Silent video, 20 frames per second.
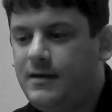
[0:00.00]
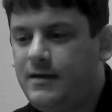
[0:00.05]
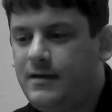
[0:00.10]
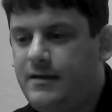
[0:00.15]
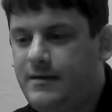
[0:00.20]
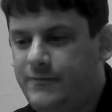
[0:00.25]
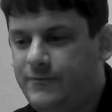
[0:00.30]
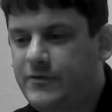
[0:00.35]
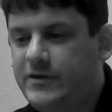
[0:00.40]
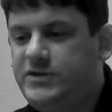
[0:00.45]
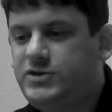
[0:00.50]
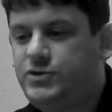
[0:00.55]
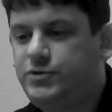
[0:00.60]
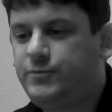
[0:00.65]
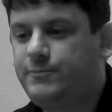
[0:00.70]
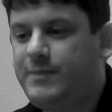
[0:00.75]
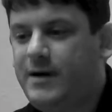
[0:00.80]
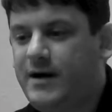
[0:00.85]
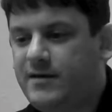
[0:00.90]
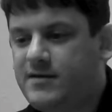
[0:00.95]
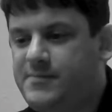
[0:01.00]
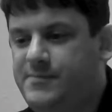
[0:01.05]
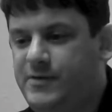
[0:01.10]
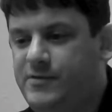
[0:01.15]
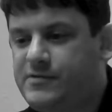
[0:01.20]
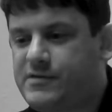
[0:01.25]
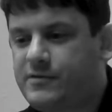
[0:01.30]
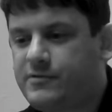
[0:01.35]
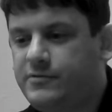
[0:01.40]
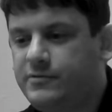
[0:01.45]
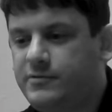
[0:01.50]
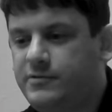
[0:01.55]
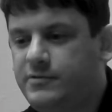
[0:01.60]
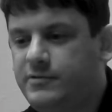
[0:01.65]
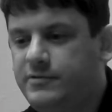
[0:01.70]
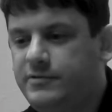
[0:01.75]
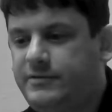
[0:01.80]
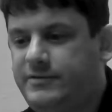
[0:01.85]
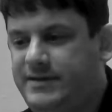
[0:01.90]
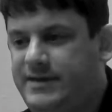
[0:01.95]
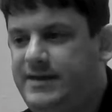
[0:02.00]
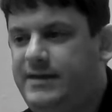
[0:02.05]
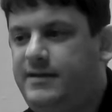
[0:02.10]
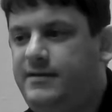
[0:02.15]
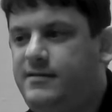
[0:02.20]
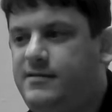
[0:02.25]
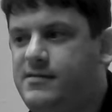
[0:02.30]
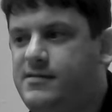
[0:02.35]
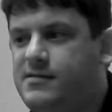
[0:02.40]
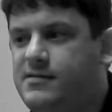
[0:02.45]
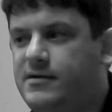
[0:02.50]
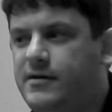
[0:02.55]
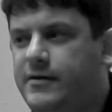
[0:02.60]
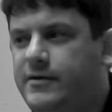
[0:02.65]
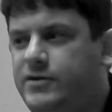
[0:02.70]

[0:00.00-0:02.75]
Every jukebox musical needs